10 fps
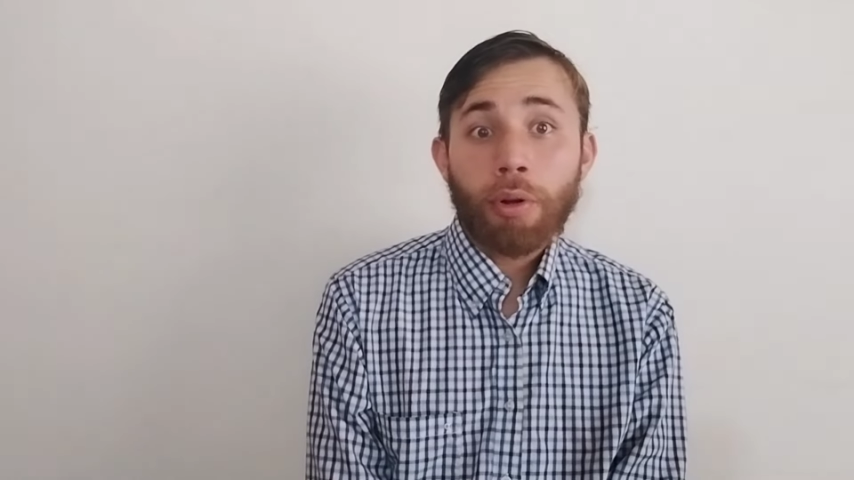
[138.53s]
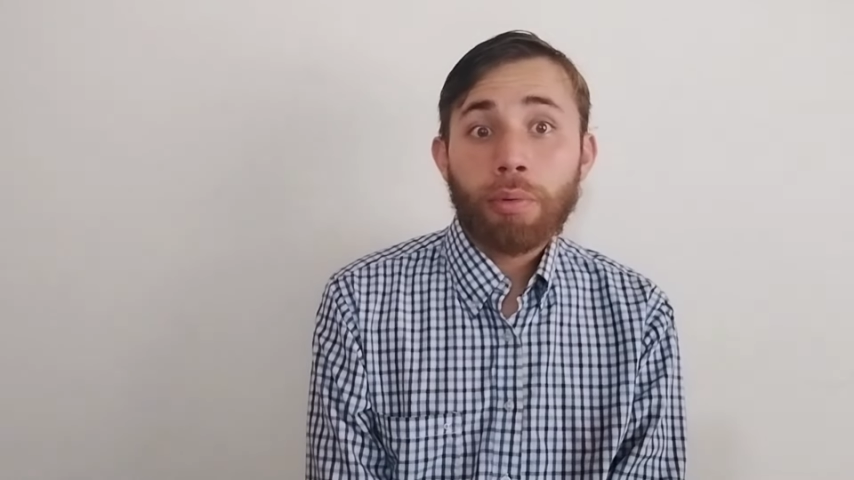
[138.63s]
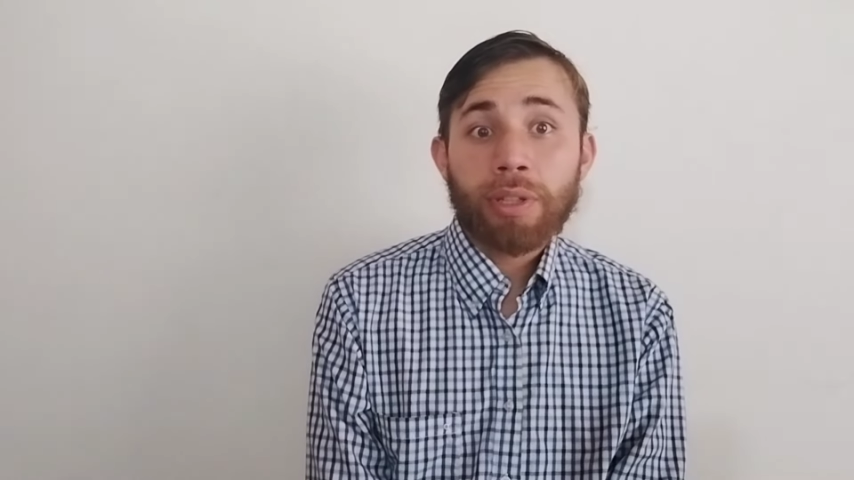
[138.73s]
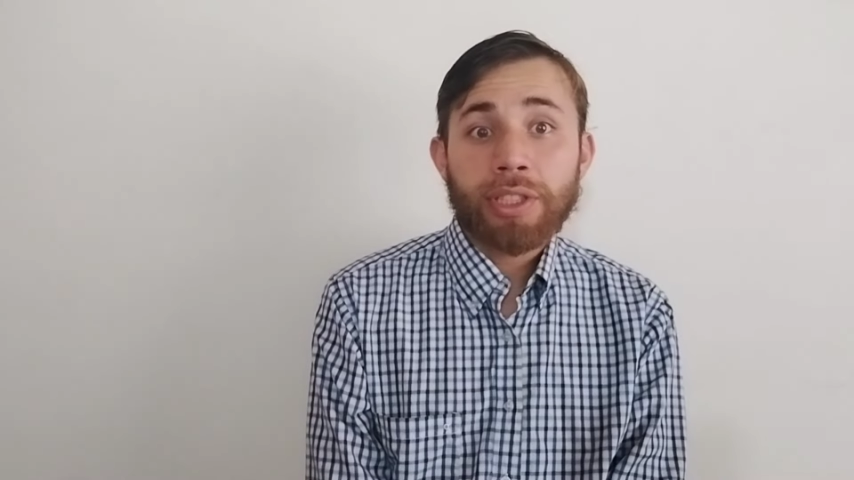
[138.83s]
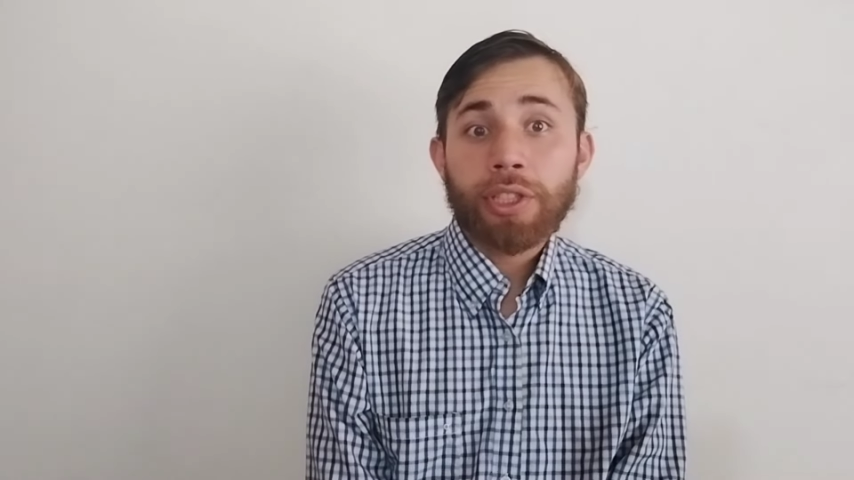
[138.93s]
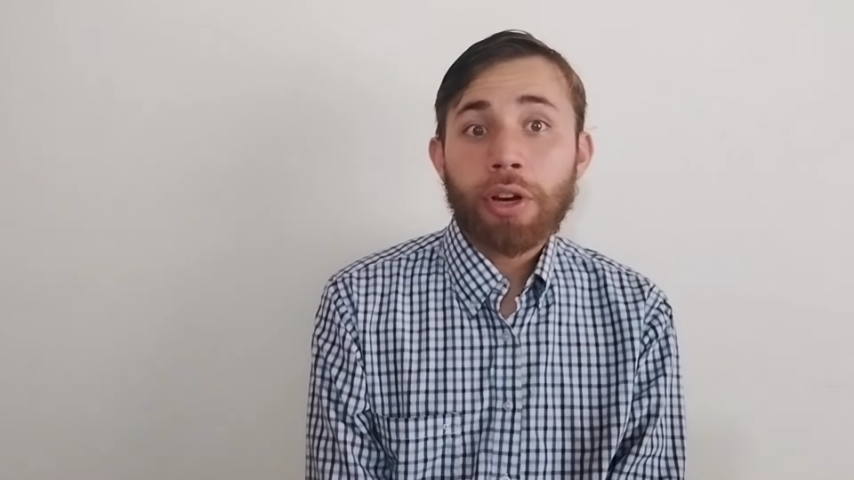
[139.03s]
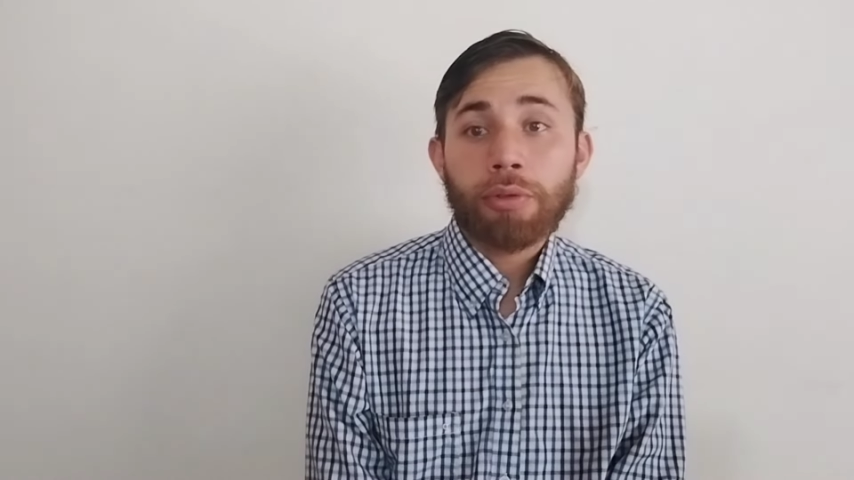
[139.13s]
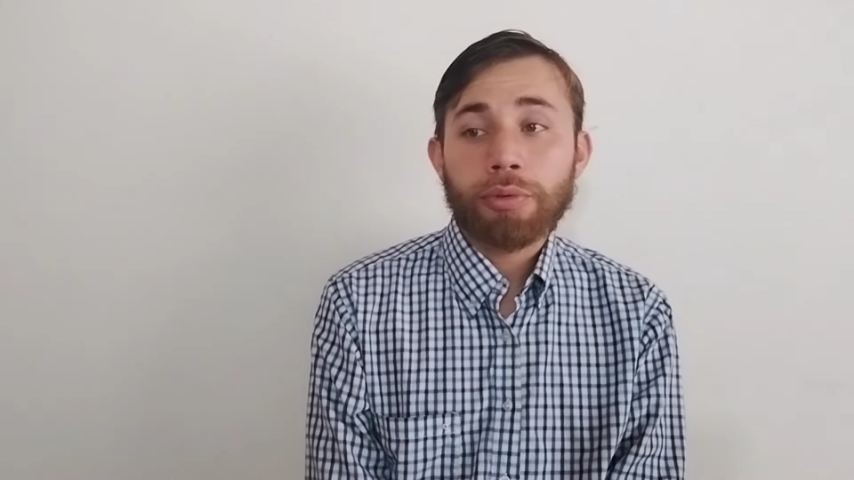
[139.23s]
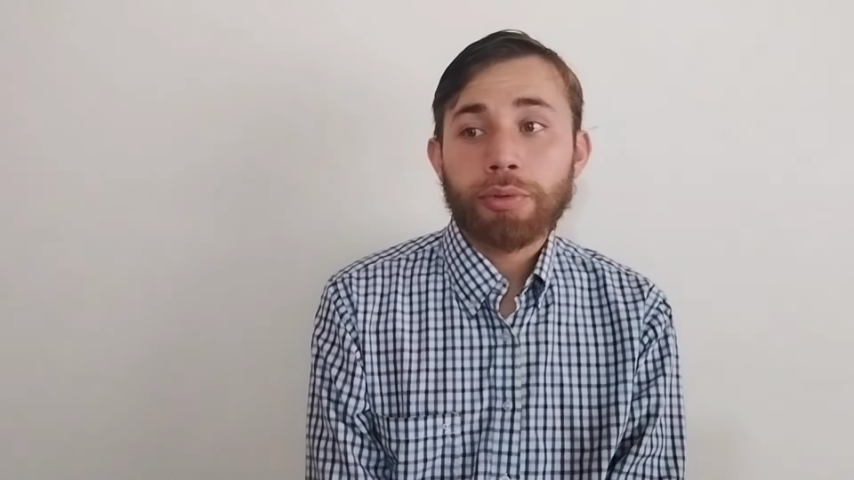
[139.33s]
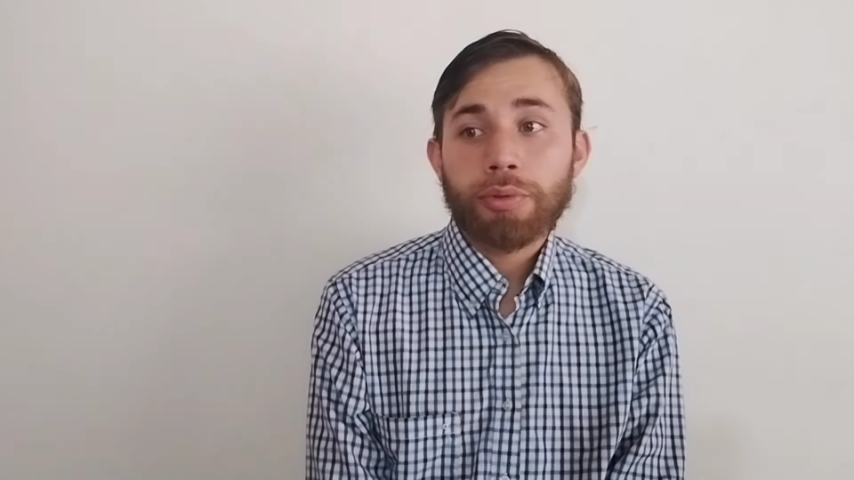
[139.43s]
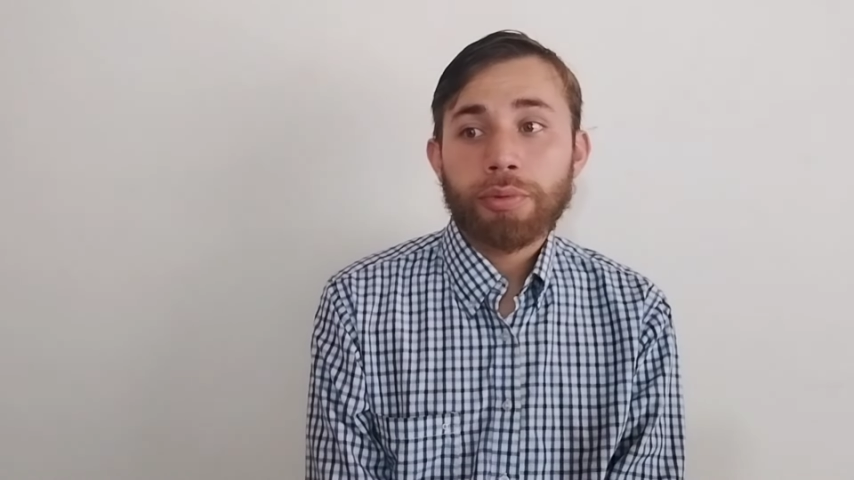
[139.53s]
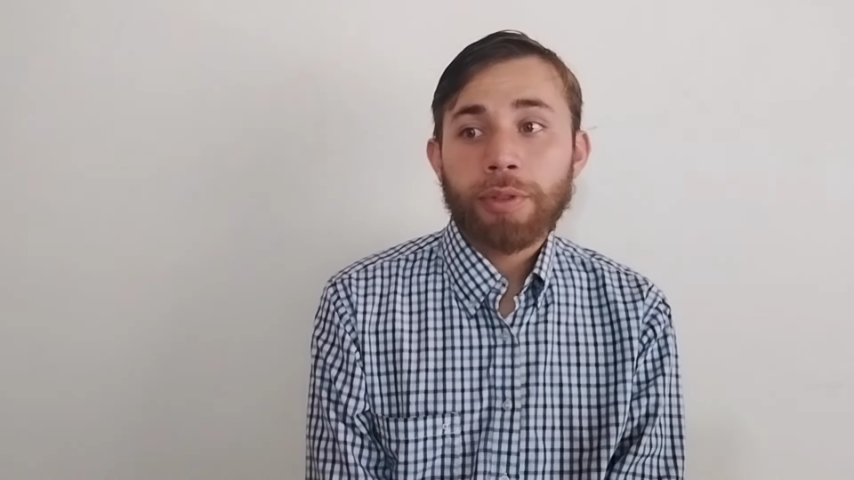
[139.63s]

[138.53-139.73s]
always knows